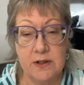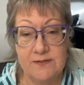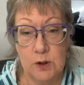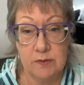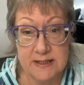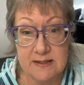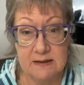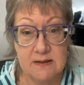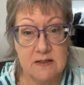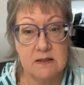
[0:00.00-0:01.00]
one of the
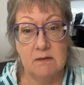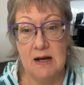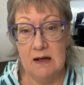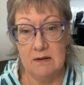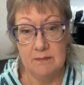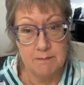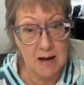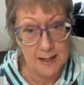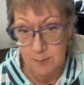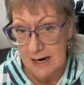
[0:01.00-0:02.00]
reasons
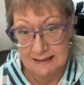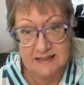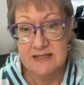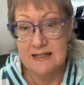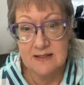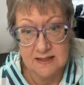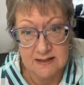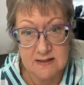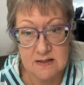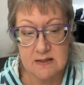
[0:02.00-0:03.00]
my practice
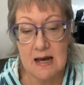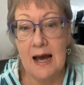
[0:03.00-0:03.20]
exists.